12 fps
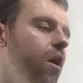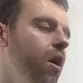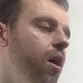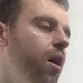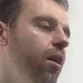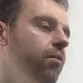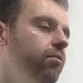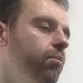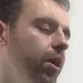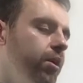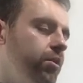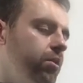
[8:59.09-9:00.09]
of
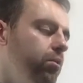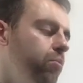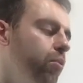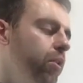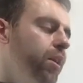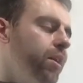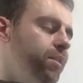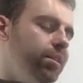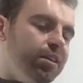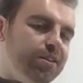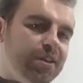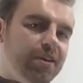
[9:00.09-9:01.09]
minus 2, 1 and
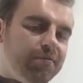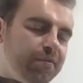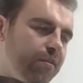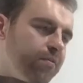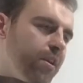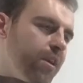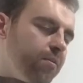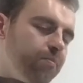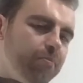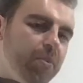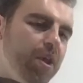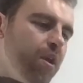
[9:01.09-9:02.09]
16, 15.